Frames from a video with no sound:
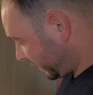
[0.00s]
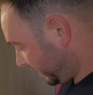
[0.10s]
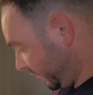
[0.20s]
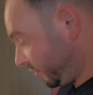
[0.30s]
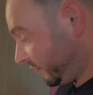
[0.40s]

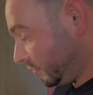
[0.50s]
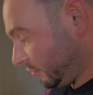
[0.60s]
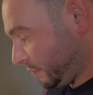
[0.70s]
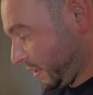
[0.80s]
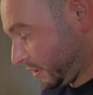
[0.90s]
and they are full
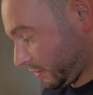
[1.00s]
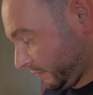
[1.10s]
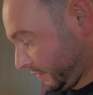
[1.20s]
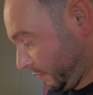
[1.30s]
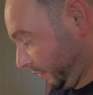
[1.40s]
on
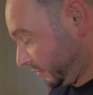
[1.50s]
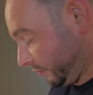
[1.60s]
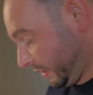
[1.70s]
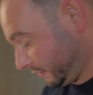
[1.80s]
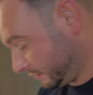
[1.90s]
American cabbage
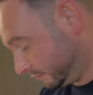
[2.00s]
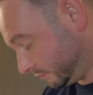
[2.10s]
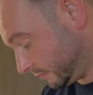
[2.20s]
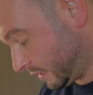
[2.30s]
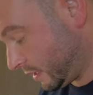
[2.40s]
cream eggs.
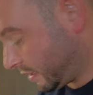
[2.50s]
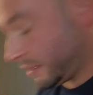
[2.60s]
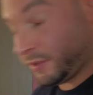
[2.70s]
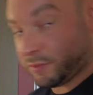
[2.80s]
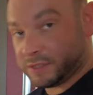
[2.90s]

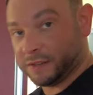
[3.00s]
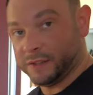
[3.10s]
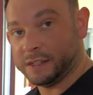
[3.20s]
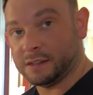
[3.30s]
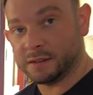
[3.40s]
I just want to see if
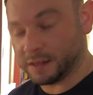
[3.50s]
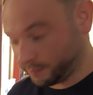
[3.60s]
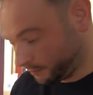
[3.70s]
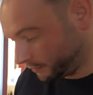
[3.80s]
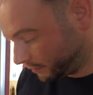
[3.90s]
they taste the
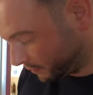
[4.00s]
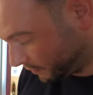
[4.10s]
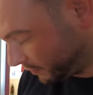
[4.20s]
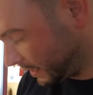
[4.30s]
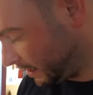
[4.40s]
same.
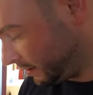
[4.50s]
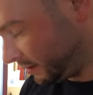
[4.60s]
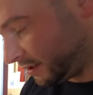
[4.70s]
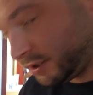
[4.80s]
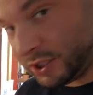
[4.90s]

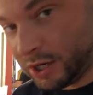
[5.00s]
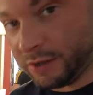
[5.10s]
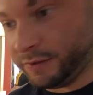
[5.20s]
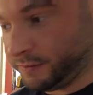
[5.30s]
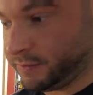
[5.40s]

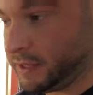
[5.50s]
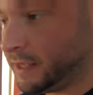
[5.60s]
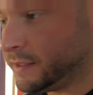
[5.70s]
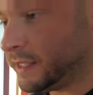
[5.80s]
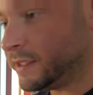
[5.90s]
Done.
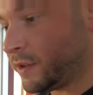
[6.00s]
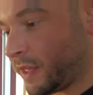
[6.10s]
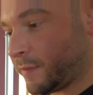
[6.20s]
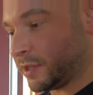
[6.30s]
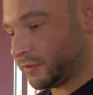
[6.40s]
See, it's not
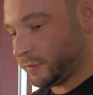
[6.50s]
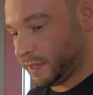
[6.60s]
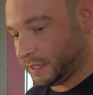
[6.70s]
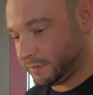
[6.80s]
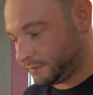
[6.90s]
that much for
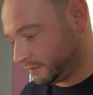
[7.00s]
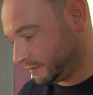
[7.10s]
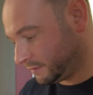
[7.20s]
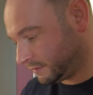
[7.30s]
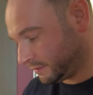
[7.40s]
me.
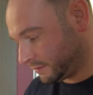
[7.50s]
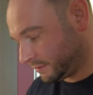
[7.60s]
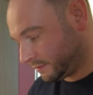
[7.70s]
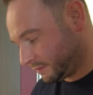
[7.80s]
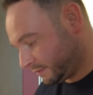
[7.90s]

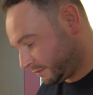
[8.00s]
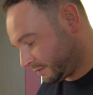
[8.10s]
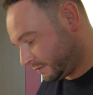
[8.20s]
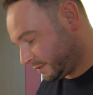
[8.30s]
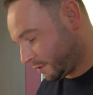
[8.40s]

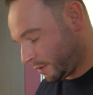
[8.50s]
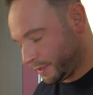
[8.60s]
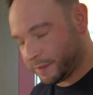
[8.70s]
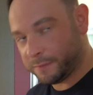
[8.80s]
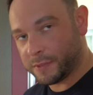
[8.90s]
Mm-hmm. It's quite a
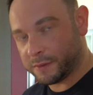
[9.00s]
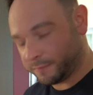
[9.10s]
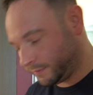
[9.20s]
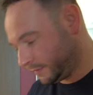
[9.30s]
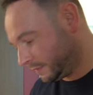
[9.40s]
bit.
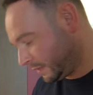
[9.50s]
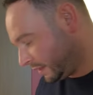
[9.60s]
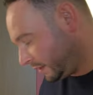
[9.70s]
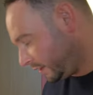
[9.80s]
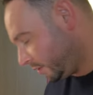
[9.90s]

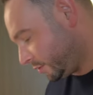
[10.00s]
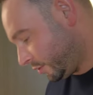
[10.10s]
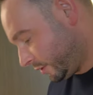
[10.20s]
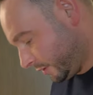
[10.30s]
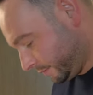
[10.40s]
A lot of chocolate.